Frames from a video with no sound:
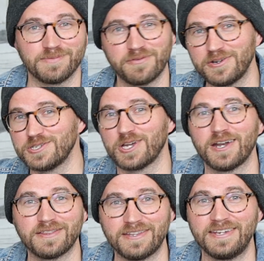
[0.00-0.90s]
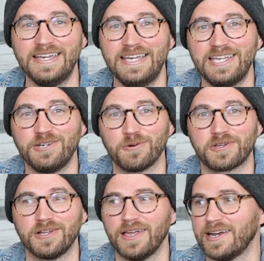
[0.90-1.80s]
My friend Jonathan in North
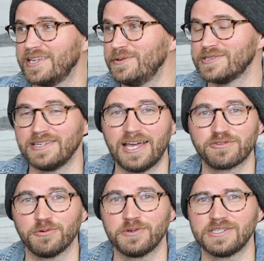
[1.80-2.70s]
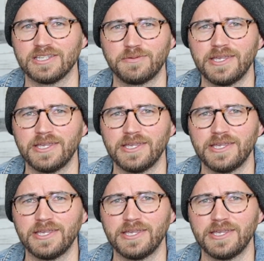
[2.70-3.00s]
Carolina, he was in Nashville recently.